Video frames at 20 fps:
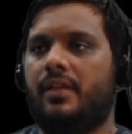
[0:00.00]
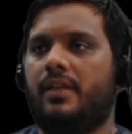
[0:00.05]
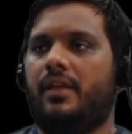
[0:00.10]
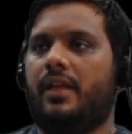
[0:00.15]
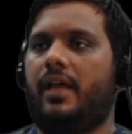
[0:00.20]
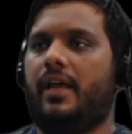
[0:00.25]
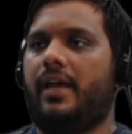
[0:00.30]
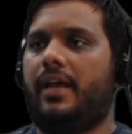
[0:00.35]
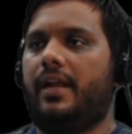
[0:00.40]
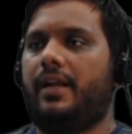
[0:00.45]

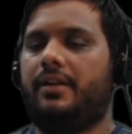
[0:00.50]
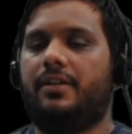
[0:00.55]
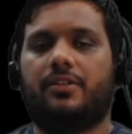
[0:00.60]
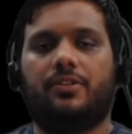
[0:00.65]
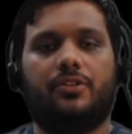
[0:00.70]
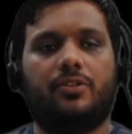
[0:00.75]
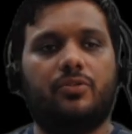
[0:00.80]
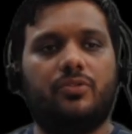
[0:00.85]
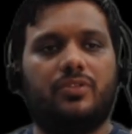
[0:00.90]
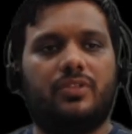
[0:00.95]
and
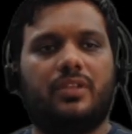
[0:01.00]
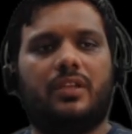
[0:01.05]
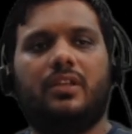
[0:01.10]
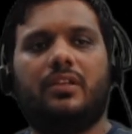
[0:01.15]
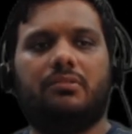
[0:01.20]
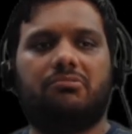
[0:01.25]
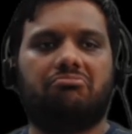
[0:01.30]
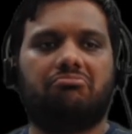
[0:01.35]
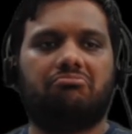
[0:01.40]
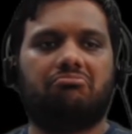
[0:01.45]
you
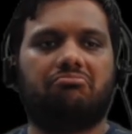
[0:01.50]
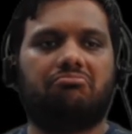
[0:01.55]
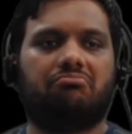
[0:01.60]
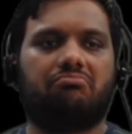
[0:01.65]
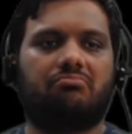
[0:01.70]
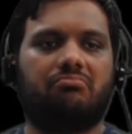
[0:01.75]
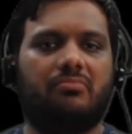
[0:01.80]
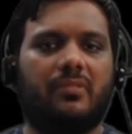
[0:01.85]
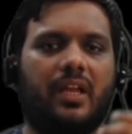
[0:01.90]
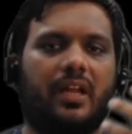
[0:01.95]
see
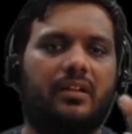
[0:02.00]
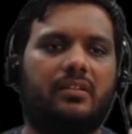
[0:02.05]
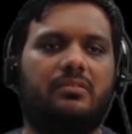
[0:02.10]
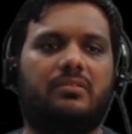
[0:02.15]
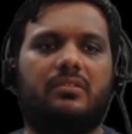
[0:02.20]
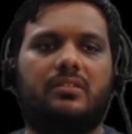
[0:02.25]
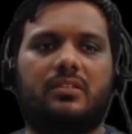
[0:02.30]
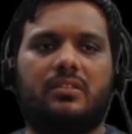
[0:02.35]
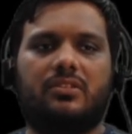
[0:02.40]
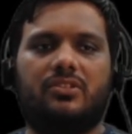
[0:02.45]

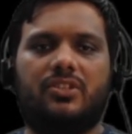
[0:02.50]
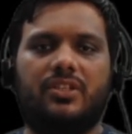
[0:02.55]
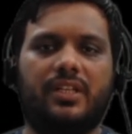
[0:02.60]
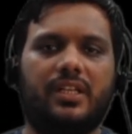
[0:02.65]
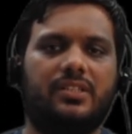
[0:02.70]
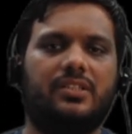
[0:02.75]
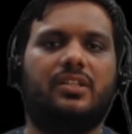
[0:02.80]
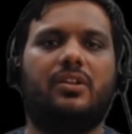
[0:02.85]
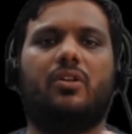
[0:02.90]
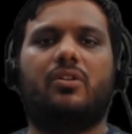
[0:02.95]
that
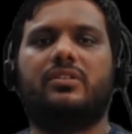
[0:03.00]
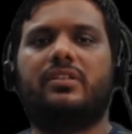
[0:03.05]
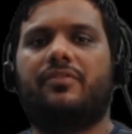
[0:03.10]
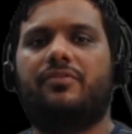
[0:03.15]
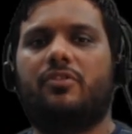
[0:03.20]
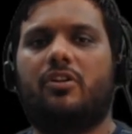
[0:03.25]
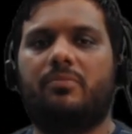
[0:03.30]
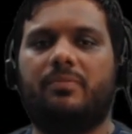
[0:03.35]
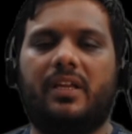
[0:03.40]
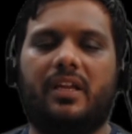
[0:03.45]
GST laws have
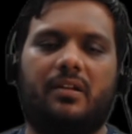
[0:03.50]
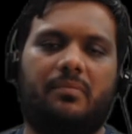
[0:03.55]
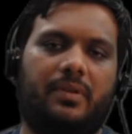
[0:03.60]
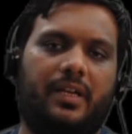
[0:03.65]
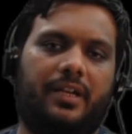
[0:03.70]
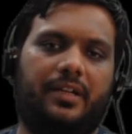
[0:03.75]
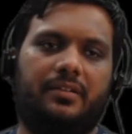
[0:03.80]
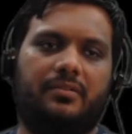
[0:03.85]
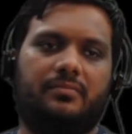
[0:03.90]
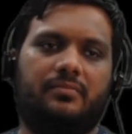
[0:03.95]
not been
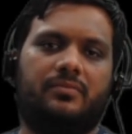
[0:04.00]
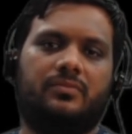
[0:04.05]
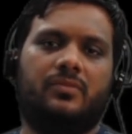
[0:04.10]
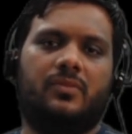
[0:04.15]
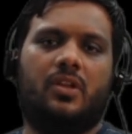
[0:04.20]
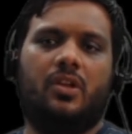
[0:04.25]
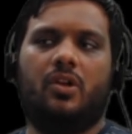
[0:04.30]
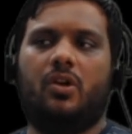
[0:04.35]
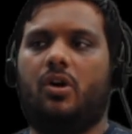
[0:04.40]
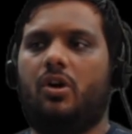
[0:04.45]
complied,
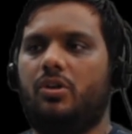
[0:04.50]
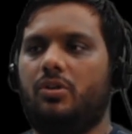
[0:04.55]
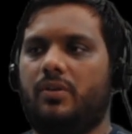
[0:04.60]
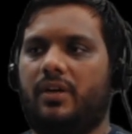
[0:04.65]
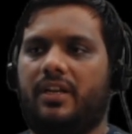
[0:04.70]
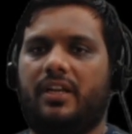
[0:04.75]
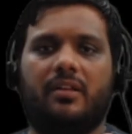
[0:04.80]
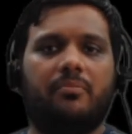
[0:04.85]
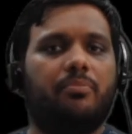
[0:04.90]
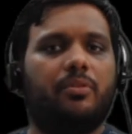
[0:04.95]
or you are
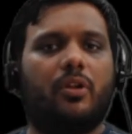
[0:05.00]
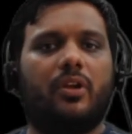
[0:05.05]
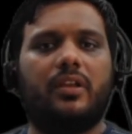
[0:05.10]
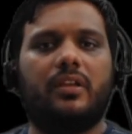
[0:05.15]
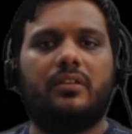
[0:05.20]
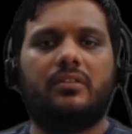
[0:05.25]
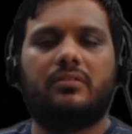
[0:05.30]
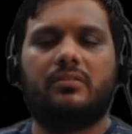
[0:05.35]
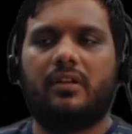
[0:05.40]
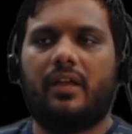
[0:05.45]
an
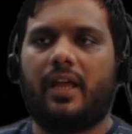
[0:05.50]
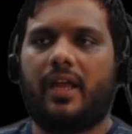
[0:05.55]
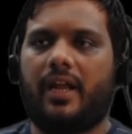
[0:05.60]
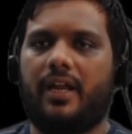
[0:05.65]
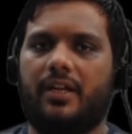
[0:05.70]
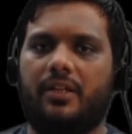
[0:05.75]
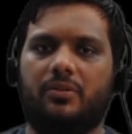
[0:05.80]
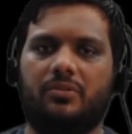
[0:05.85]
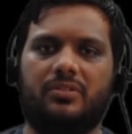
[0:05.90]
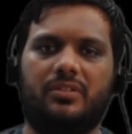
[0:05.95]
employee
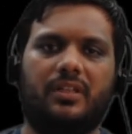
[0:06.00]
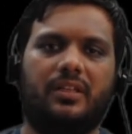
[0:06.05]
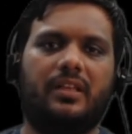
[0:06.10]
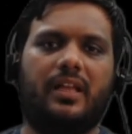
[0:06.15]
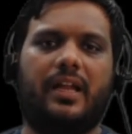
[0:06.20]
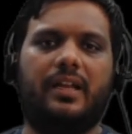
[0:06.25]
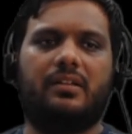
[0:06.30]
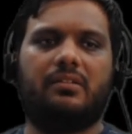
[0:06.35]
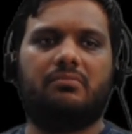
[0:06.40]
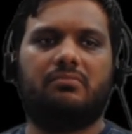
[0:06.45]
and you see
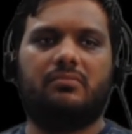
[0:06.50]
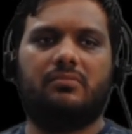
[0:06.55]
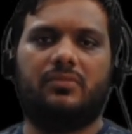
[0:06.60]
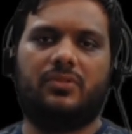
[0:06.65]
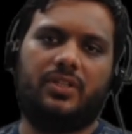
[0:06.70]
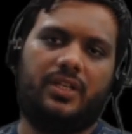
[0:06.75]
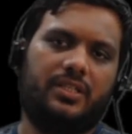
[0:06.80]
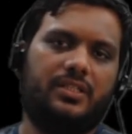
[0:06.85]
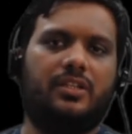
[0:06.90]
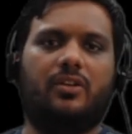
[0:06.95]
that
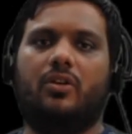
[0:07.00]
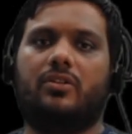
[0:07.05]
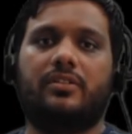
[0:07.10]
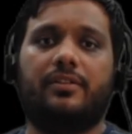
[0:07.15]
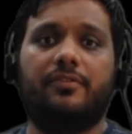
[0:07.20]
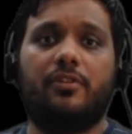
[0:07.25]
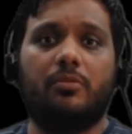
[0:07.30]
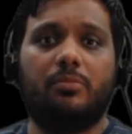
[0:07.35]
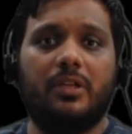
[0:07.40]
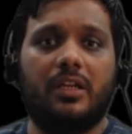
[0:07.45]
GST laws have
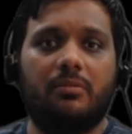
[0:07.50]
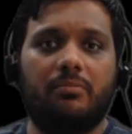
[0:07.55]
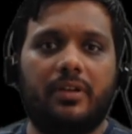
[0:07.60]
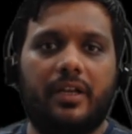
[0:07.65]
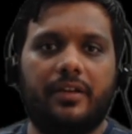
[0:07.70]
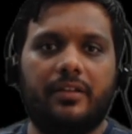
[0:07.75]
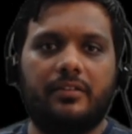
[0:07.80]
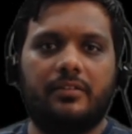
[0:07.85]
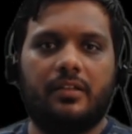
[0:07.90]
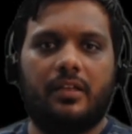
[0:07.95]
not been
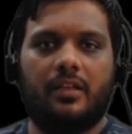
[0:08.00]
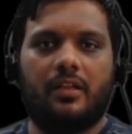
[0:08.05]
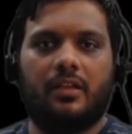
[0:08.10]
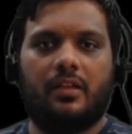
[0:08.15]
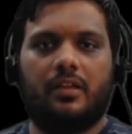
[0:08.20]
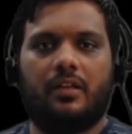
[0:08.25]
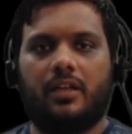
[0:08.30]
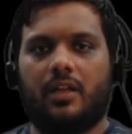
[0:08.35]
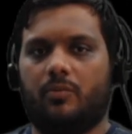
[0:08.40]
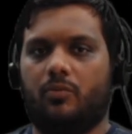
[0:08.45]
complied.
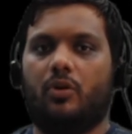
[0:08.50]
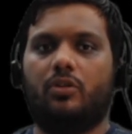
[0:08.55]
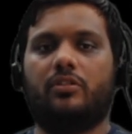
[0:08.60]
Now both